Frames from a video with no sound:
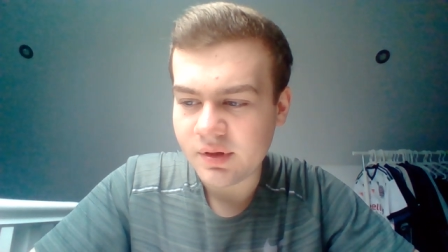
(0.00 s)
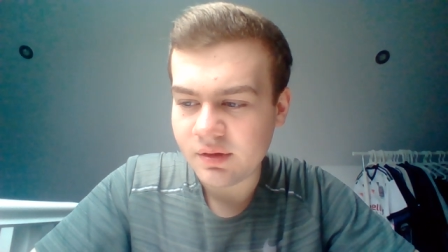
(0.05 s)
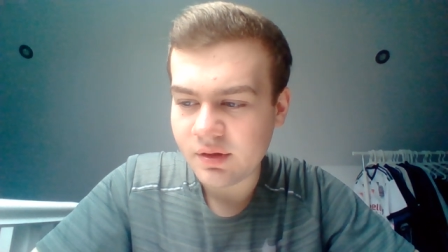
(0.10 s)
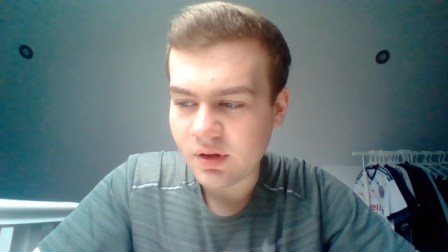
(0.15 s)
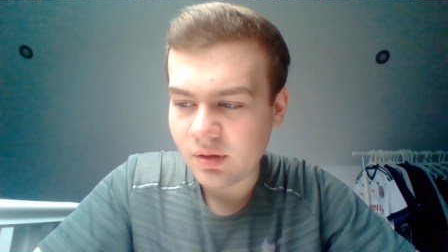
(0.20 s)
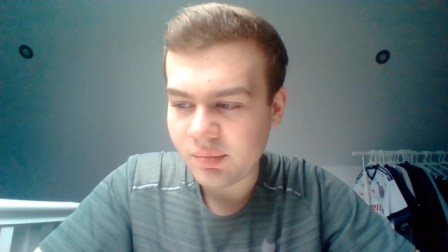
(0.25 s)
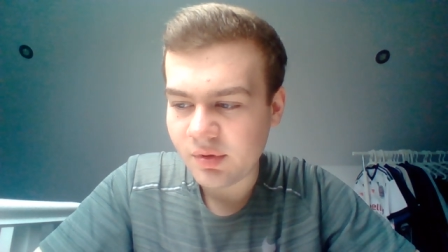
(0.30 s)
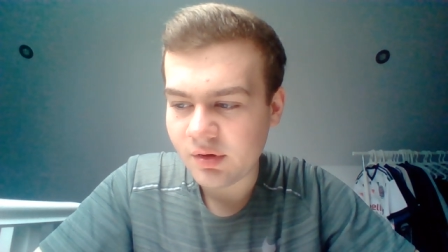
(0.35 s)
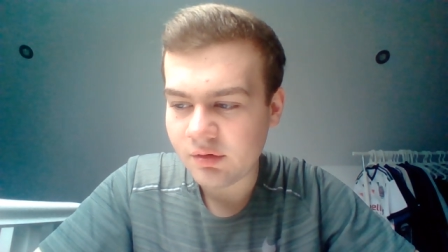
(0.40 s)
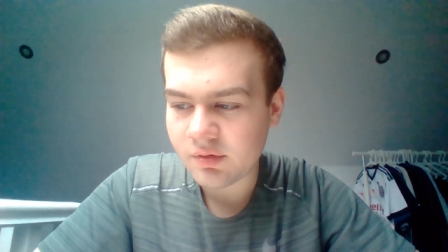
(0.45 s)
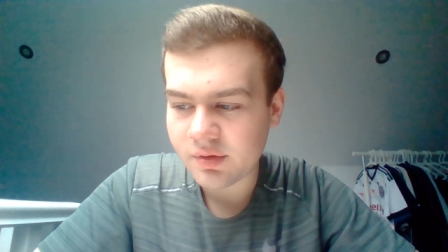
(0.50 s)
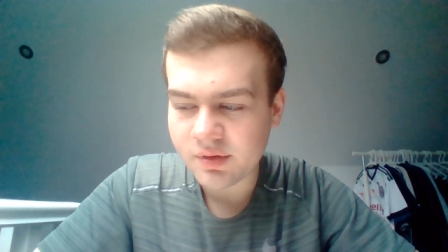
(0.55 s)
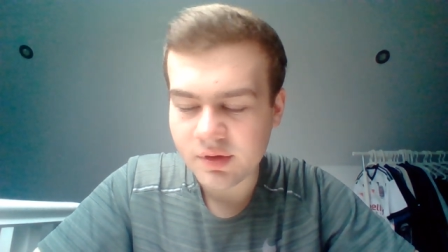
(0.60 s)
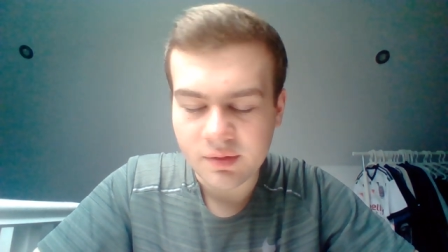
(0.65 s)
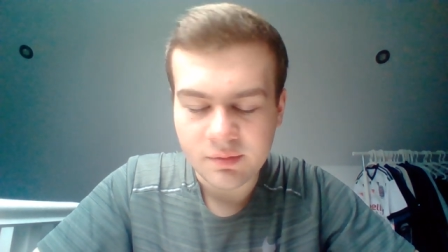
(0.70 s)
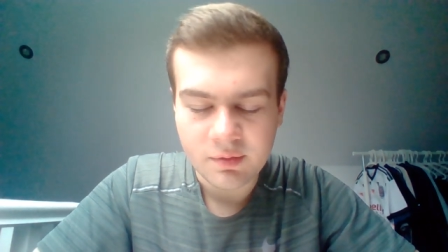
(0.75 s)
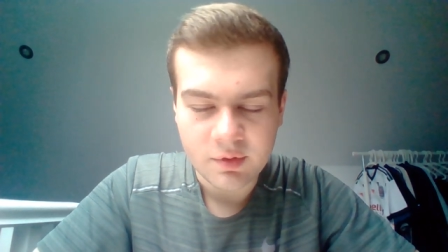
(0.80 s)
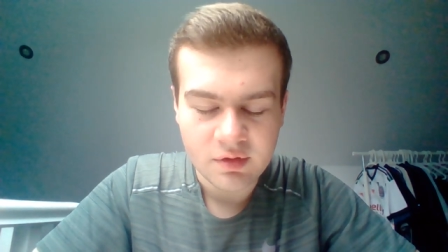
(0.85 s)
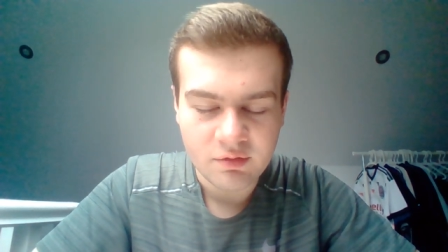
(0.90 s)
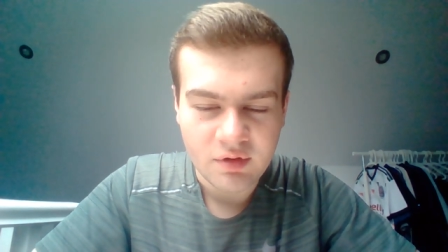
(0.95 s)
he'll be looking
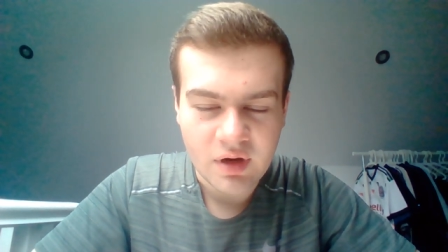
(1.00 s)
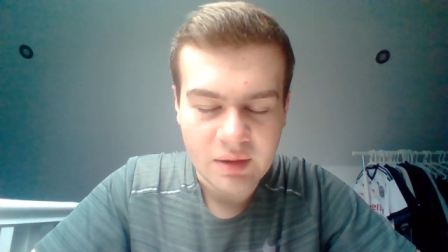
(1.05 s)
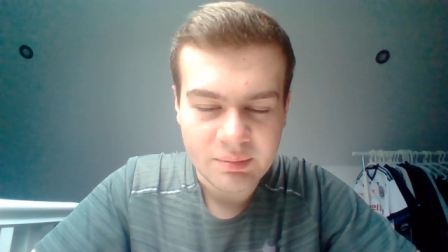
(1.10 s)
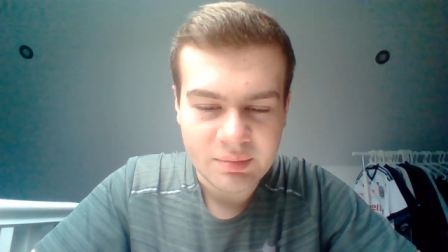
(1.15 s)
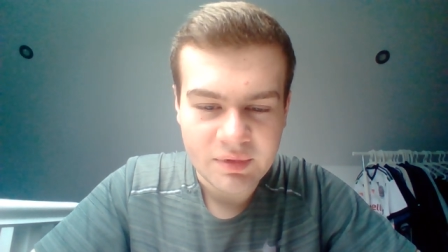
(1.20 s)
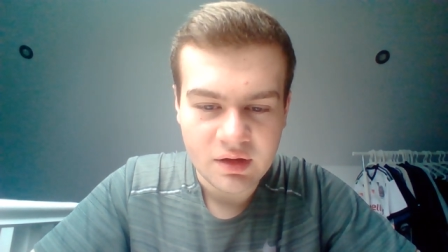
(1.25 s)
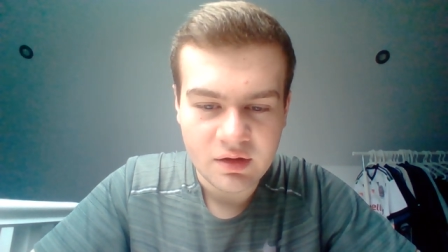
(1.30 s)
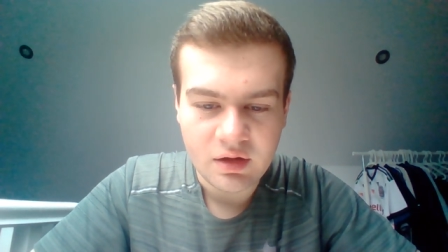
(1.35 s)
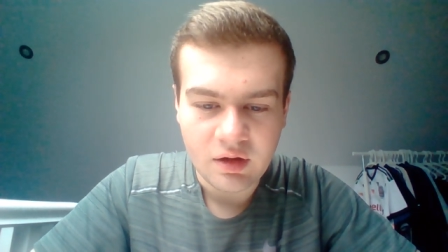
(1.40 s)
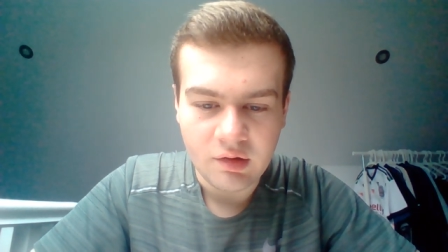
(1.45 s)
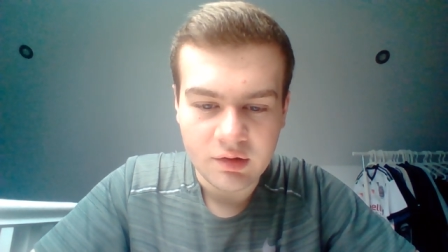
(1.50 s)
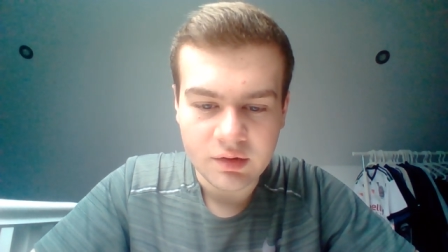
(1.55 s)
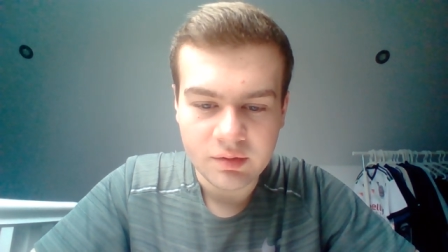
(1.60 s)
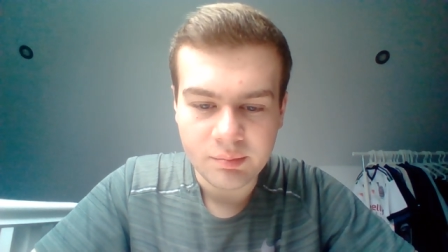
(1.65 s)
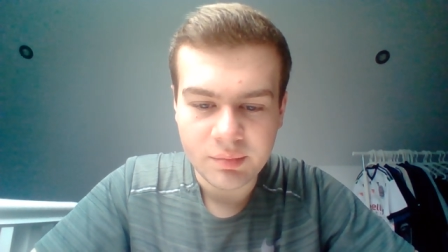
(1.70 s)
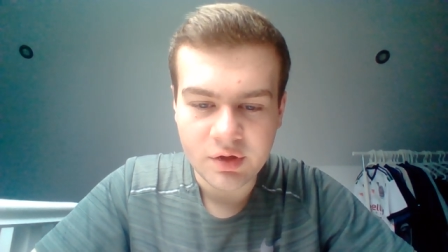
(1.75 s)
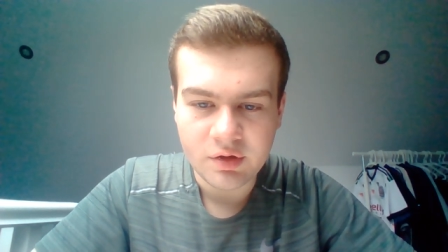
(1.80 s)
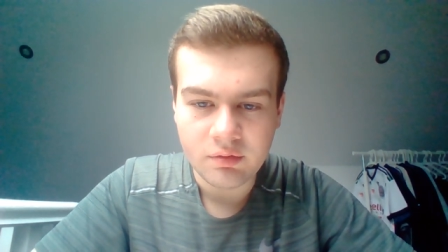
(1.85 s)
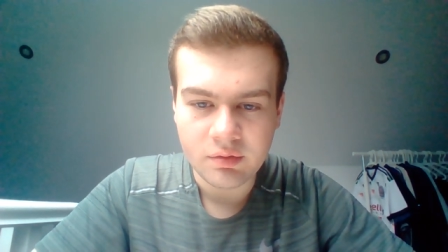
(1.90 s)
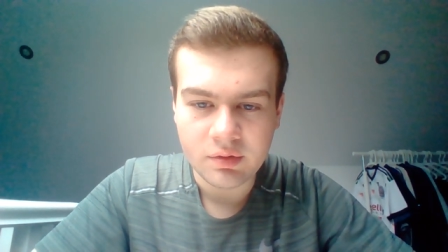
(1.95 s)
to grab that goal
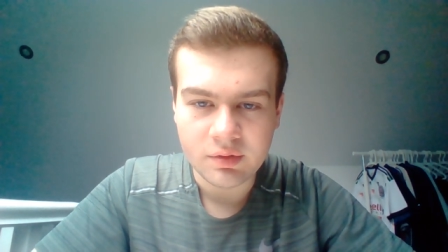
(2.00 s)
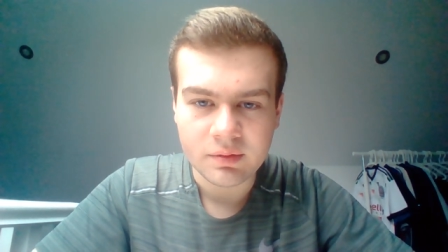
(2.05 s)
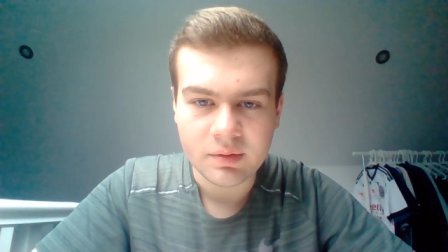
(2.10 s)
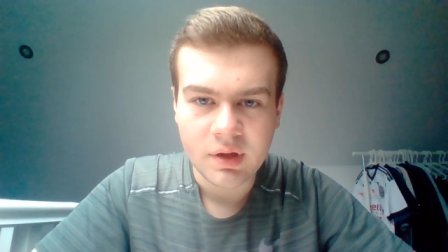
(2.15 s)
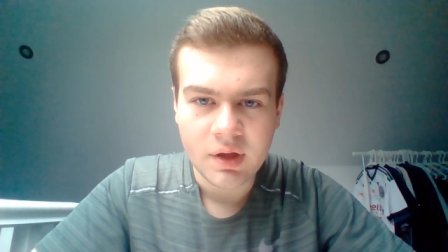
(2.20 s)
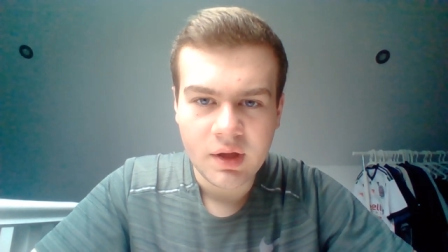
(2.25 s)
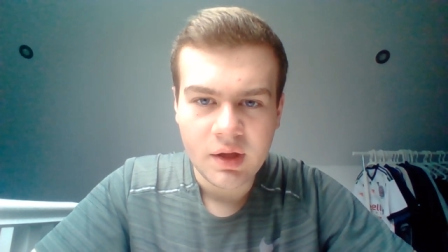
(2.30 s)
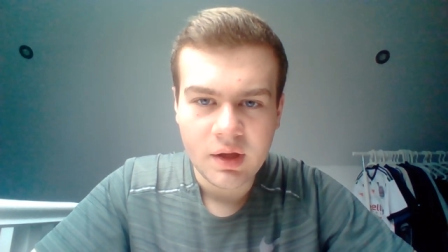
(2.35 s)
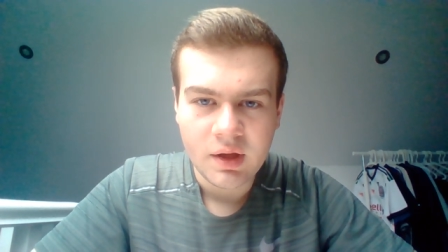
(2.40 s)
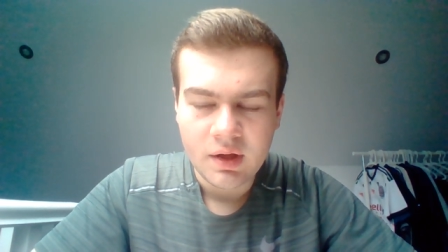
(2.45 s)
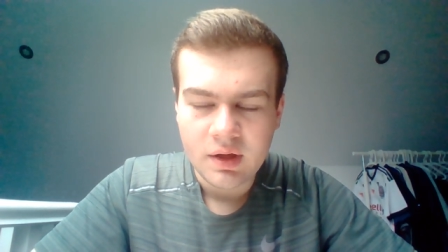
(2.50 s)
and build. And